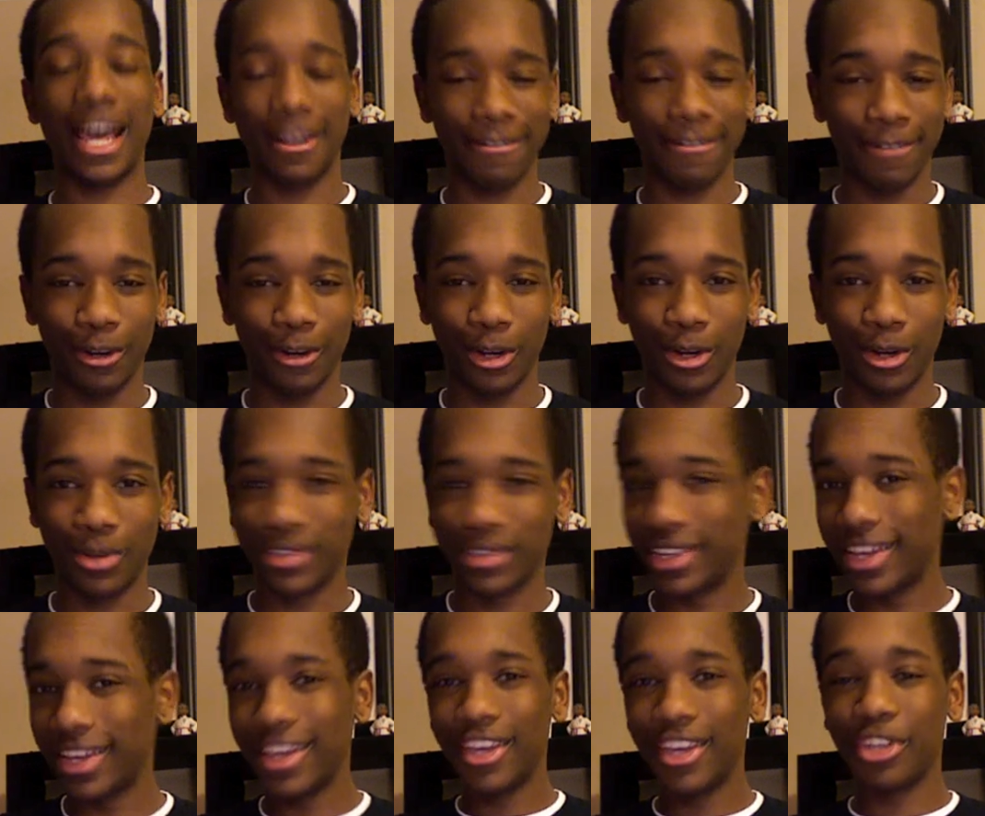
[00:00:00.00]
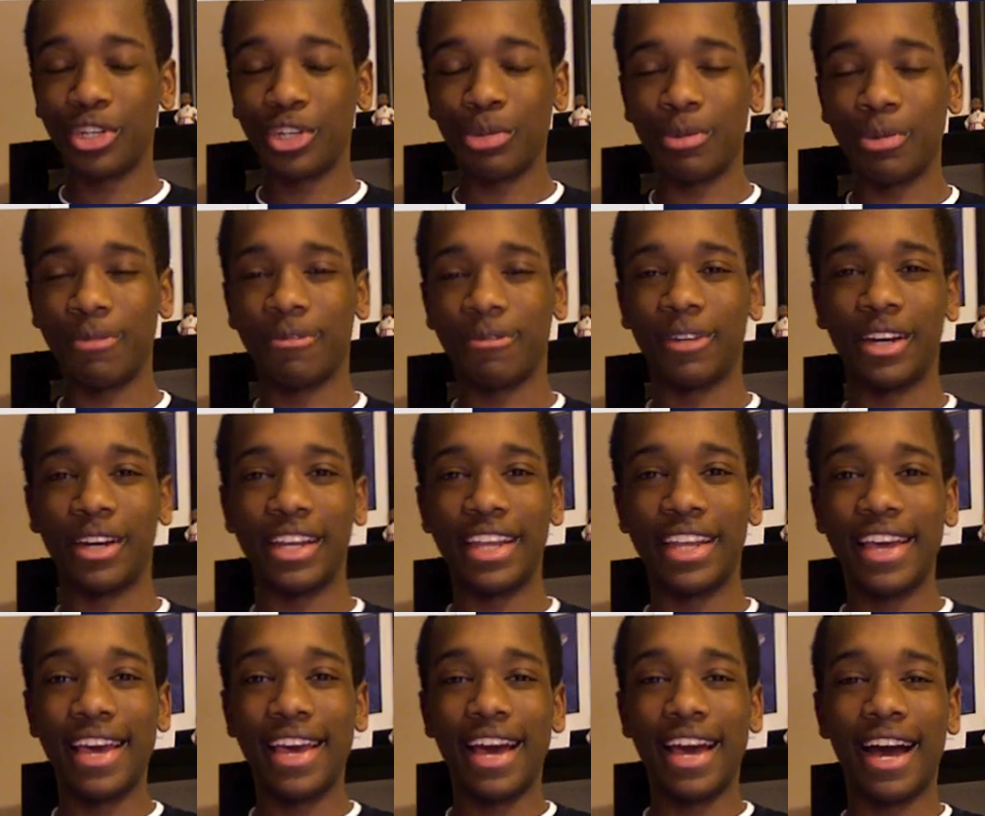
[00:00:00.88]
of photos. Should be fun.
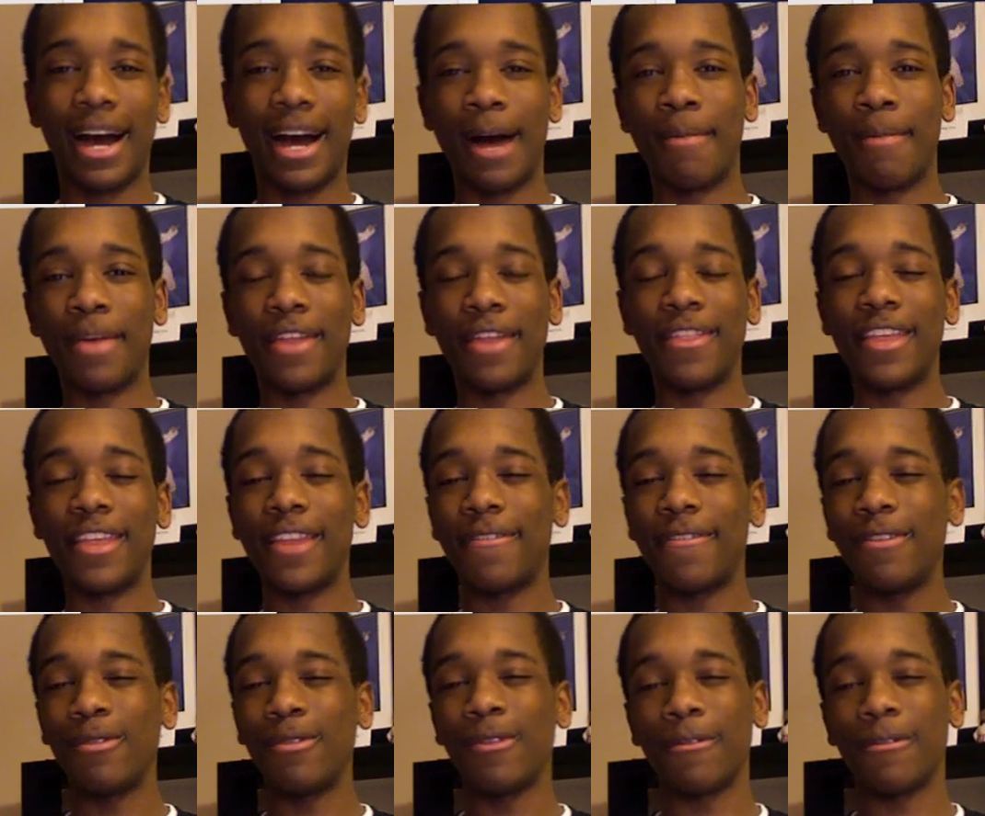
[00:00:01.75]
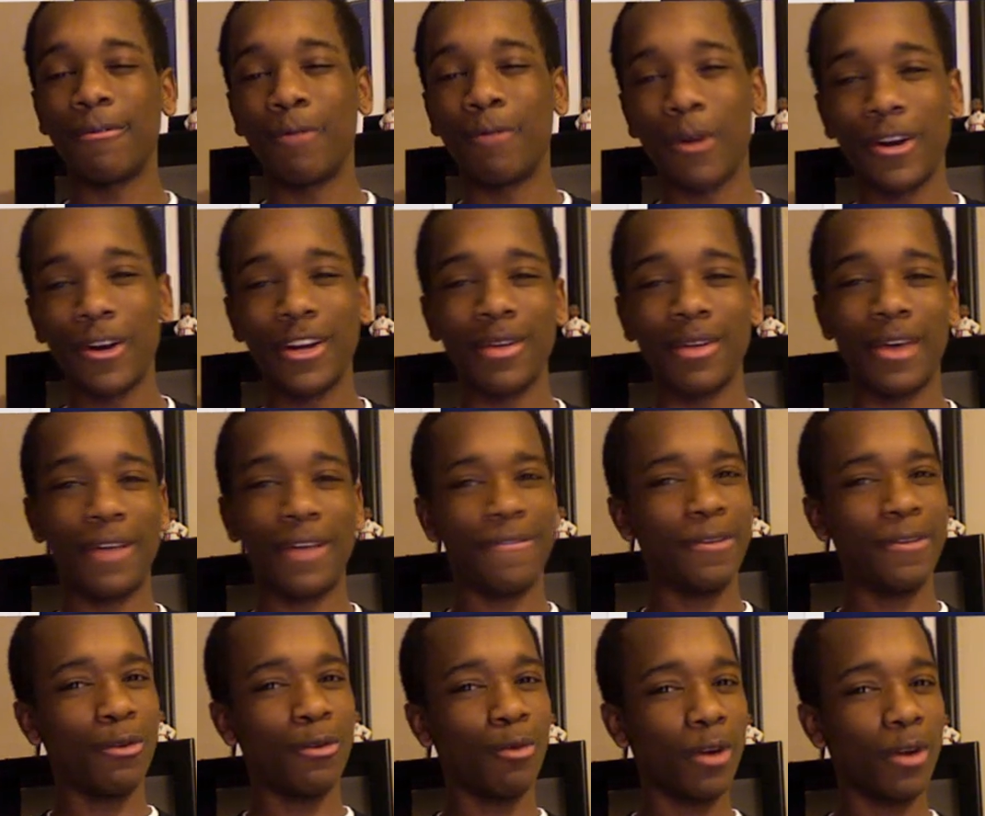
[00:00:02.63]
And then if
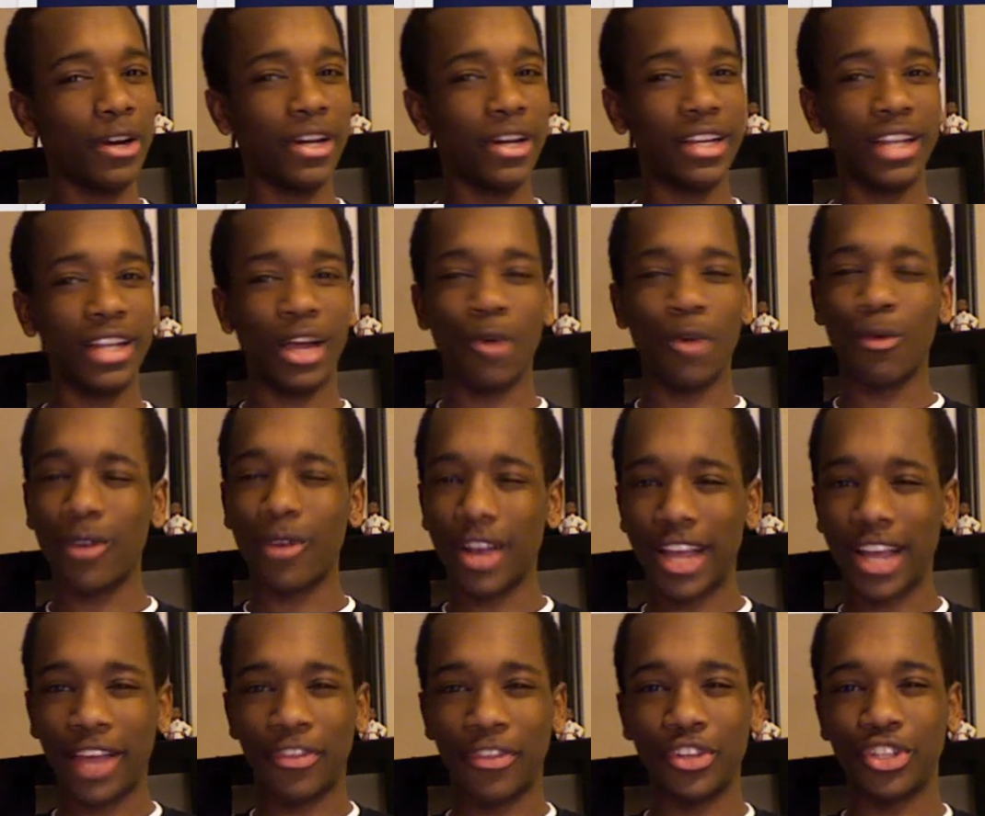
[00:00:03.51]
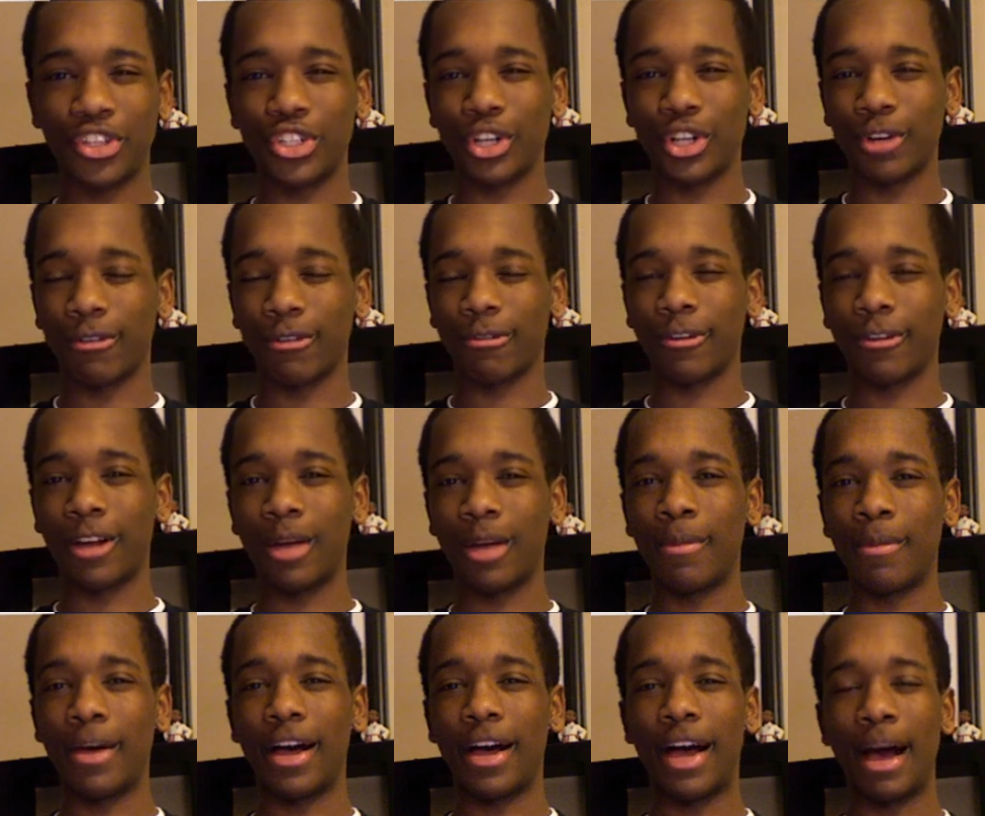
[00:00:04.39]
you're wondering like where I got this shirt
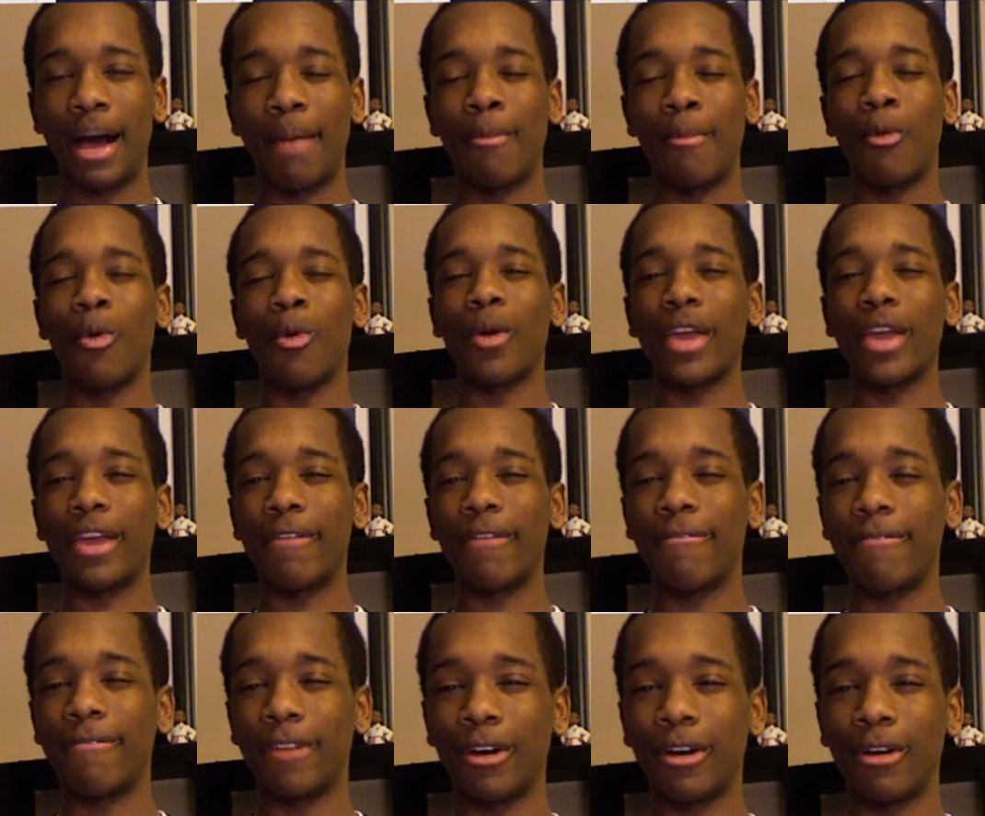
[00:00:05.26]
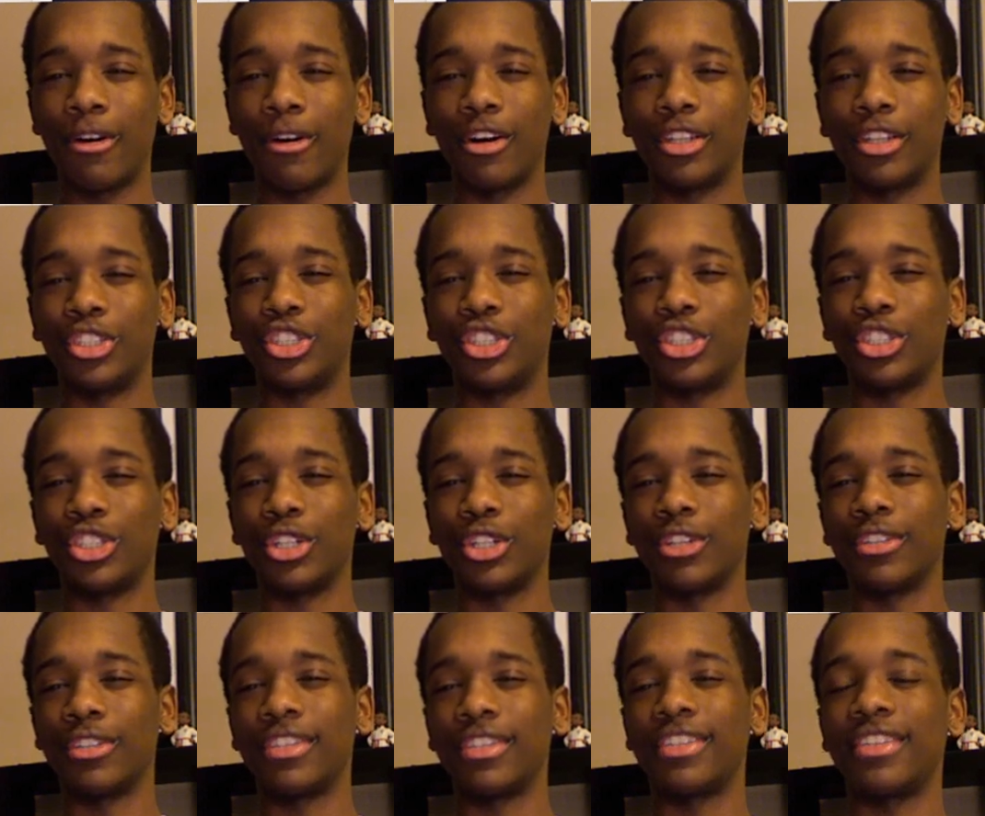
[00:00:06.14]
from, more info on
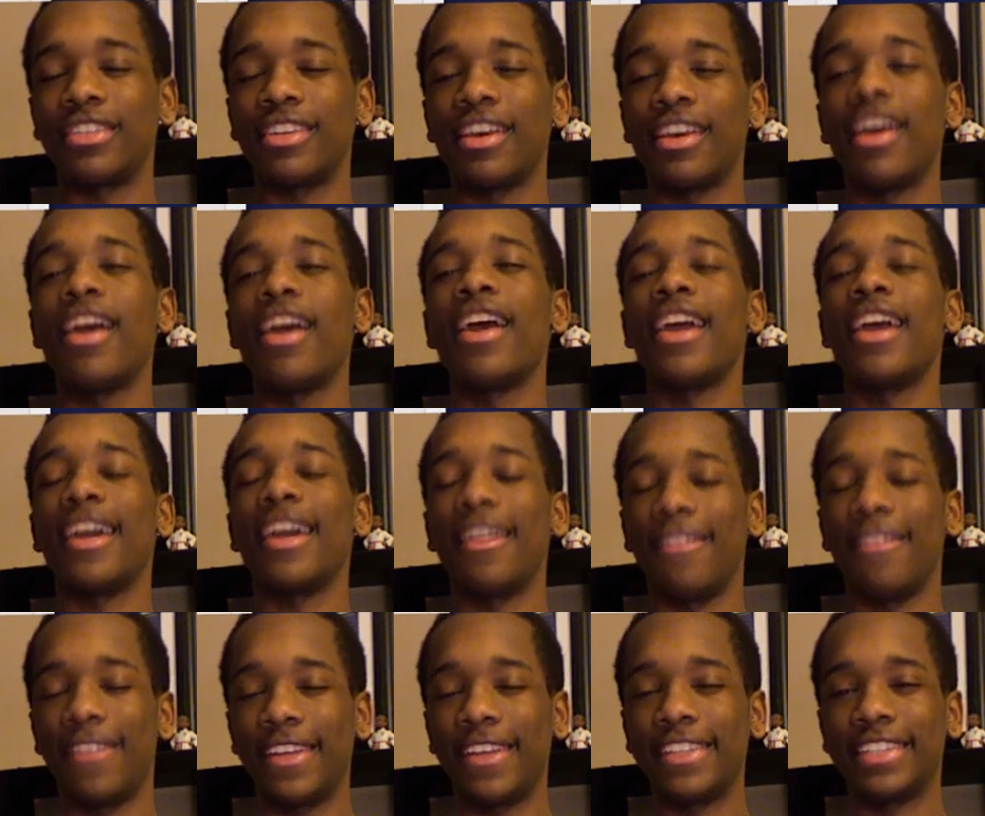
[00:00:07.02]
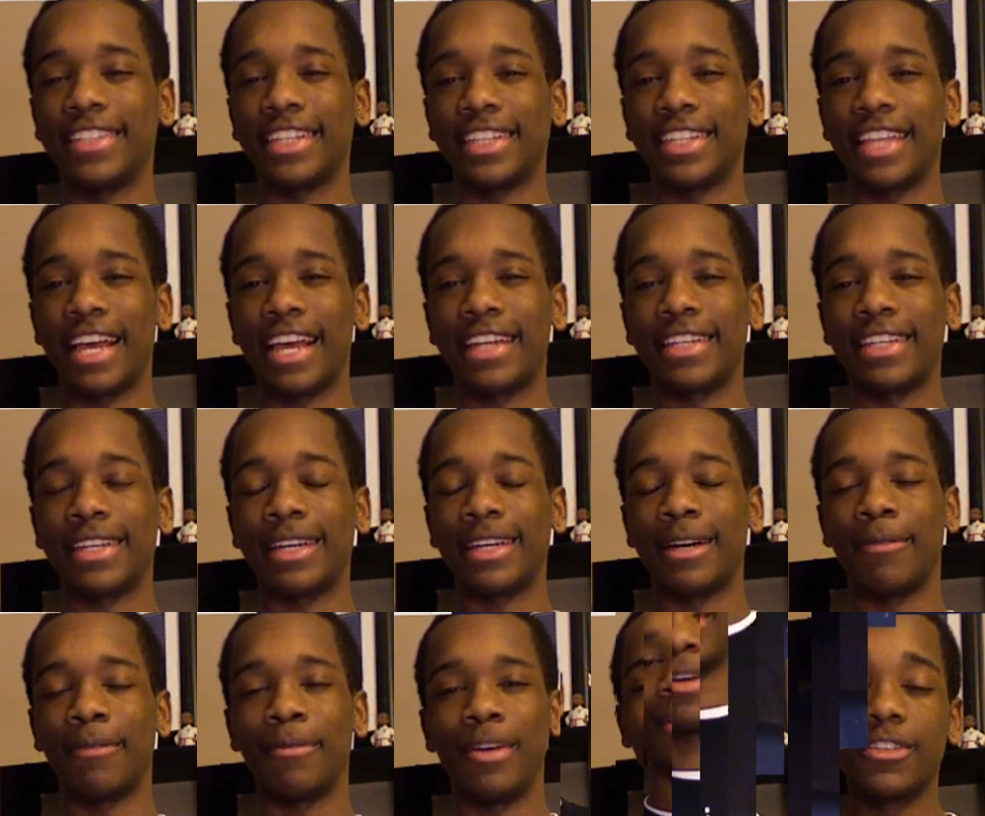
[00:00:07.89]
shirts and things like that to
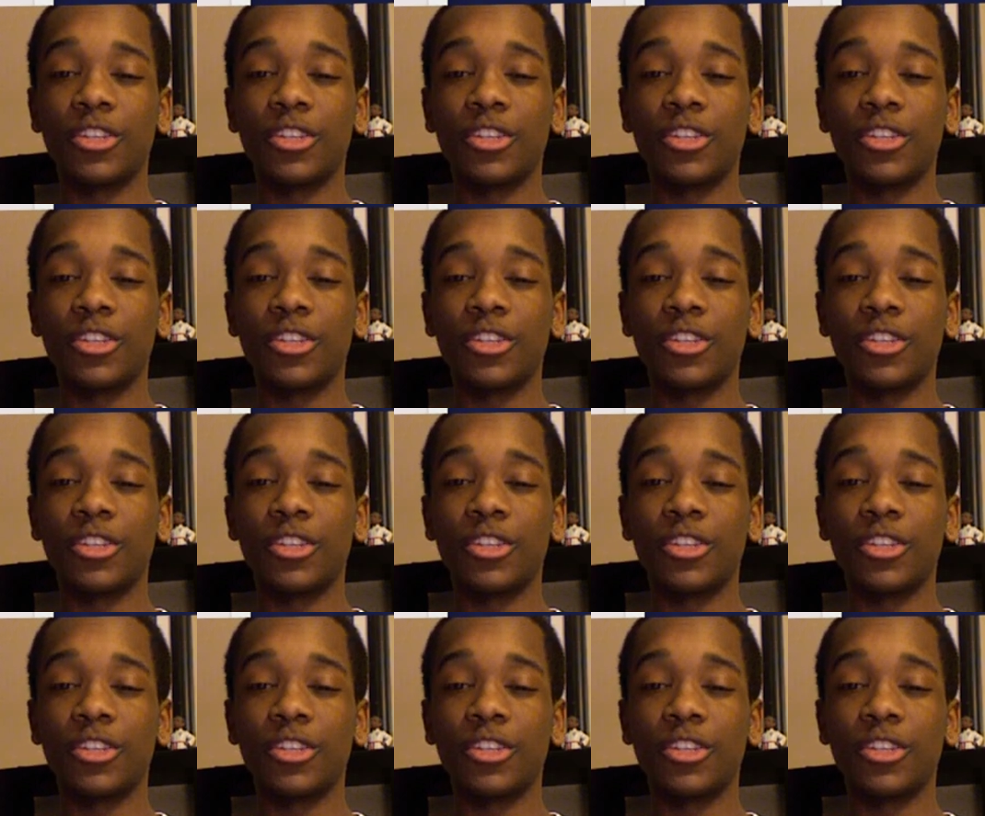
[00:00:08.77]
come.